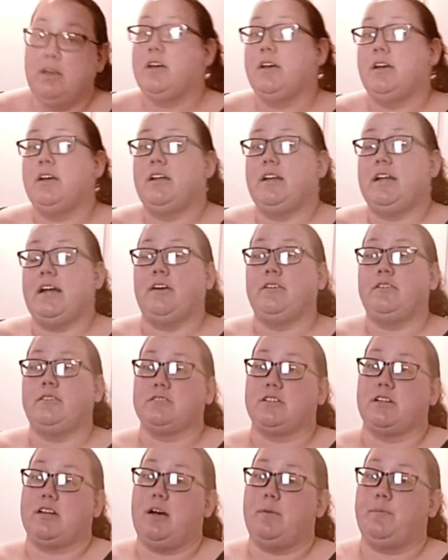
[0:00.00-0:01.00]
Now,
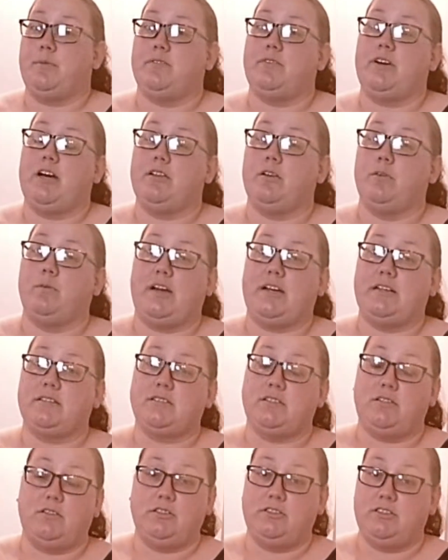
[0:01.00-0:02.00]
there's a couple of other ways
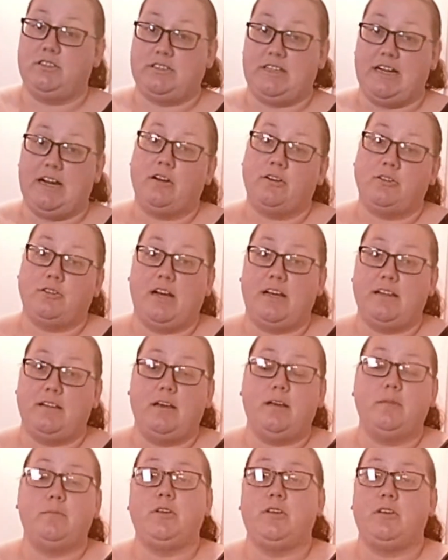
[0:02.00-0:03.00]
that you can just air dry
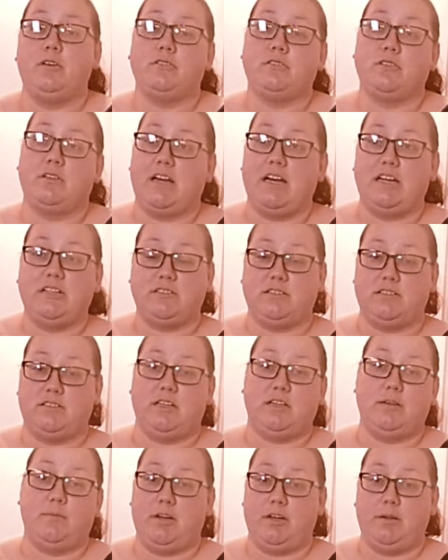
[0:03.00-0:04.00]
them. Usually I just
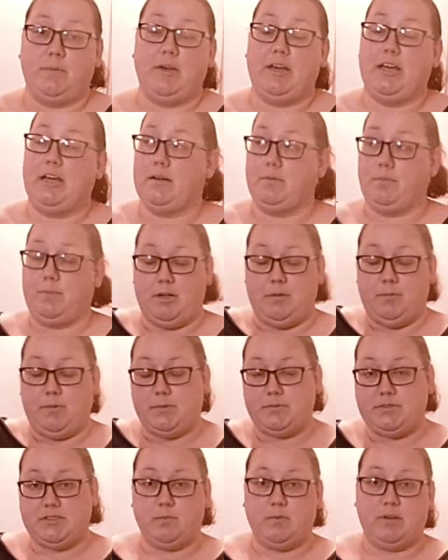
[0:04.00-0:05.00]
stick them on a pan, put them
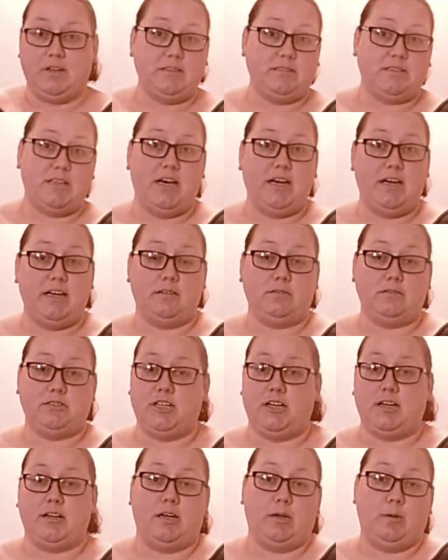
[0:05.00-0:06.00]
up someplace high, and
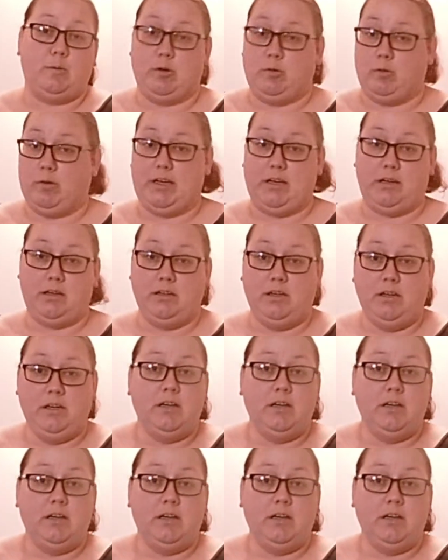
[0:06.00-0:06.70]
check on them in a week.